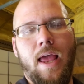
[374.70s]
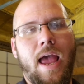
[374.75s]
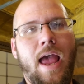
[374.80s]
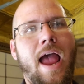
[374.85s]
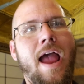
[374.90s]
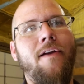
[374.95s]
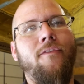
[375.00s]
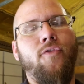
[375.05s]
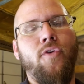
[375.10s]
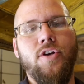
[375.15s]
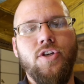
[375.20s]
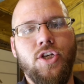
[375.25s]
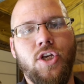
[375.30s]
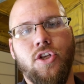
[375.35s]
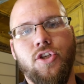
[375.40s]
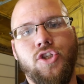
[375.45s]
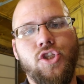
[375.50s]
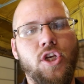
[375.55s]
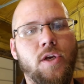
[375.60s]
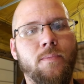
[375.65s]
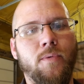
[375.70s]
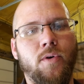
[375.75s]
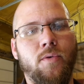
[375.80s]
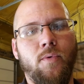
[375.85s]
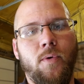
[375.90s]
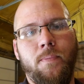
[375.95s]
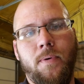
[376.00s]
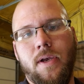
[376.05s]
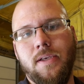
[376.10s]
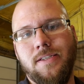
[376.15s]
average consumer
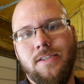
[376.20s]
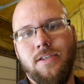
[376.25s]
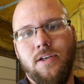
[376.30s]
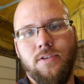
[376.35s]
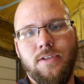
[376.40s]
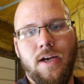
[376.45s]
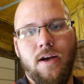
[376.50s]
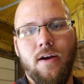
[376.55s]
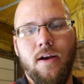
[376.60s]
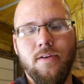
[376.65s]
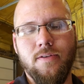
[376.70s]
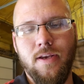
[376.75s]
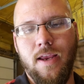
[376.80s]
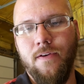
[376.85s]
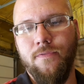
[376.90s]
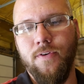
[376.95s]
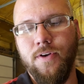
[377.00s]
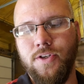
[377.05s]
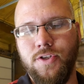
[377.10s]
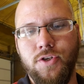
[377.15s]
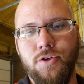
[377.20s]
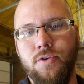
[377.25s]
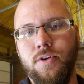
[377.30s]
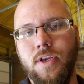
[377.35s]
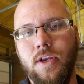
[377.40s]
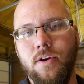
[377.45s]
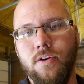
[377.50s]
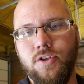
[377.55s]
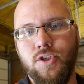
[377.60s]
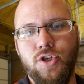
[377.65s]
replaces their tires every 2
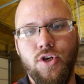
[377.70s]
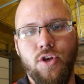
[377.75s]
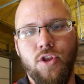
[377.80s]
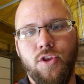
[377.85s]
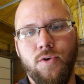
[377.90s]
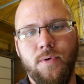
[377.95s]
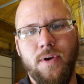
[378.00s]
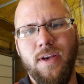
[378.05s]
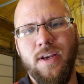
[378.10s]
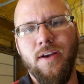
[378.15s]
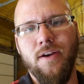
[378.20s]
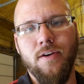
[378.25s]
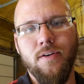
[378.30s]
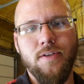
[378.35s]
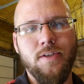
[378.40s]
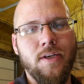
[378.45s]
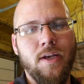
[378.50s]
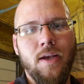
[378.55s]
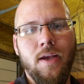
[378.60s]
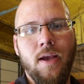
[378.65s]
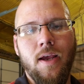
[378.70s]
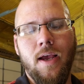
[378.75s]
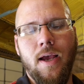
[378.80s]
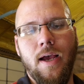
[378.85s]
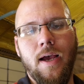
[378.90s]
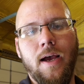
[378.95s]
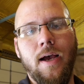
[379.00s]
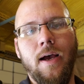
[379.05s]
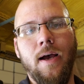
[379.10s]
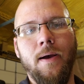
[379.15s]
years, 2 to 3 years.
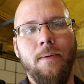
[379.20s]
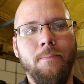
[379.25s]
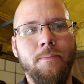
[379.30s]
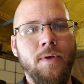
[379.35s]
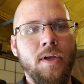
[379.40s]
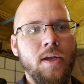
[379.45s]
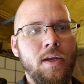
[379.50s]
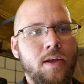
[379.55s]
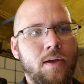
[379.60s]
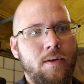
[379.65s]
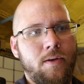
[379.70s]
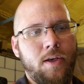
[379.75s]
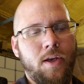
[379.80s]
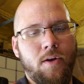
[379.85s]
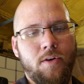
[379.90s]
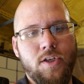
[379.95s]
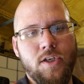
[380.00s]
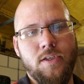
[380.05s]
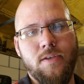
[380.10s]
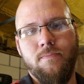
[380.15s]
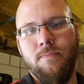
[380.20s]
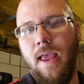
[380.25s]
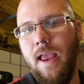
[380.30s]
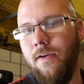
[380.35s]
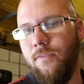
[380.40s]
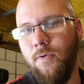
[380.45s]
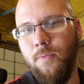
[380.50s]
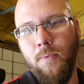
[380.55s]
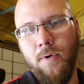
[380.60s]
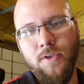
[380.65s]
Just
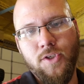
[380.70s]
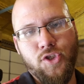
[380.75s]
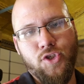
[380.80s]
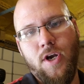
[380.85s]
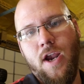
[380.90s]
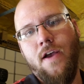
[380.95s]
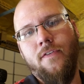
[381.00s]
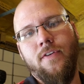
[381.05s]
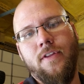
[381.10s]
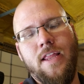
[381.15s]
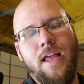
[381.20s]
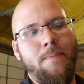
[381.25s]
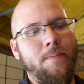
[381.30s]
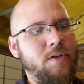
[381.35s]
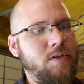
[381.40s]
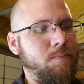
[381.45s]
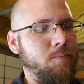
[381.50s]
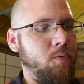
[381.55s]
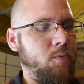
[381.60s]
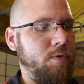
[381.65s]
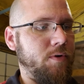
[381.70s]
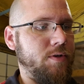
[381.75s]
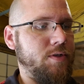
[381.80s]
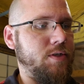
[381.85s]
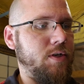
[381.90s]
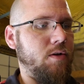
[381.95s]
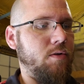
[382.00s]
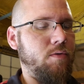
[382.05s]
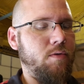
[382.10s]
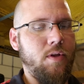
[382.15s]
everyone's traveling that much more.
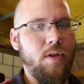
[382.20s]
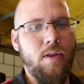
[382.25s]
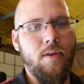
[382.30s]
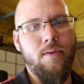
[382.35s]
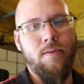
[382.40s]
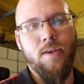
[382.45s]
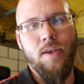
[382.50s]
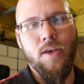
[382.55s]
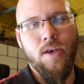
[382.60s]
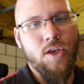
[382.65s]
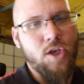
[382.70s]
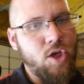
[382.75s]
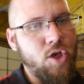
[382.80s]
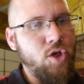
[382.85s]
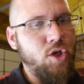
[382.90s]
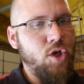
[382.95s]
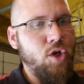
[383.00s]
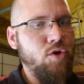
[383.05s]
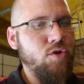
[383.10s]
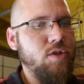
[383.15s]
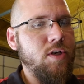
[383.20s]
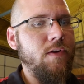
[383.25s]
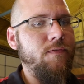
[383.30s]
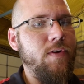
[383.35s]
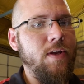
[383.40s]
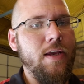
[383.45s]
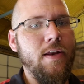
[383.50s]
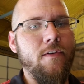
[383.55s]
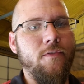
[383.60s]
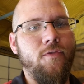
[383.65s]
So you usually, if
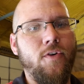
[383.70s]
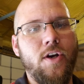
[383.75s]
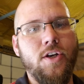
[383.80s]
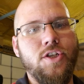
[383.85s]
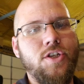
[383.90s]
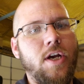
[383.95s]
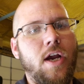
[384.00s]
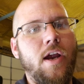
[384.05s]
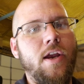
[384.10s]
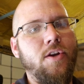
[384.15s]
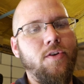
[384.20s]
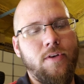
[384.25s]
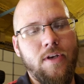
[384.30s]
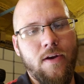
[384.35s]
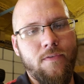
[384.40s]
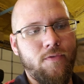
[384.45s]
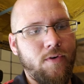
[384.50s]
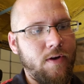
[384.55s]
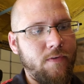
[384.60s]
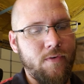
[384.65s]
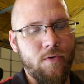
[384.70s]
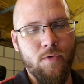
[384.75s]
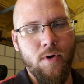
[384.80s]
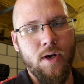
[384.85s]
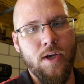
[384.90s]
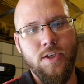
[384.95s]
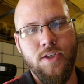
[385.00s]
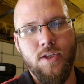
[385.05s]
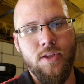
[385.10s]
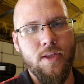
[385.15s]
you get a fresh tire, you'll never even
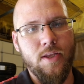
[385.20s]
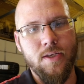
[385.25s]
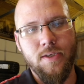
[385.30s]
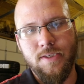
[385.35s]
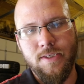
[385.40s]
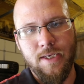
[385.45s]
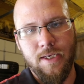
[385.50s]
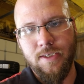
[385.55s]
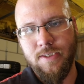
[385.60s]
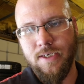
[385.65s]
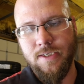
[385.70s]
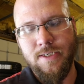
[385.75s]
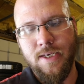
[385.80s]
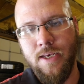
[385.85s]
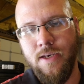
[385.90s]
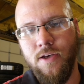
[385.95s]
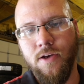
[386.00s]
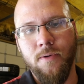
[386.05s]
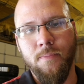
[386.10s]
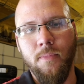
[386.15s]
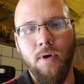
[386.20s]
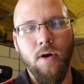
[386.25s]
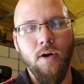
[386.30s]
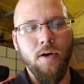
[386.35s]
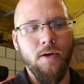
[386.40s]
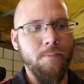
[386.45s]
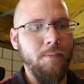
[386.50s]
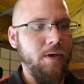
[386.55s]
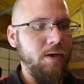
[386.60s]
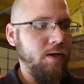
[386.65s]
run into the 6 to 10 year
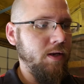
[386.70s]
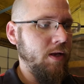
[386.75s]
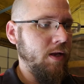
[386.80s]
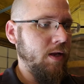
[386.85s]
mark. But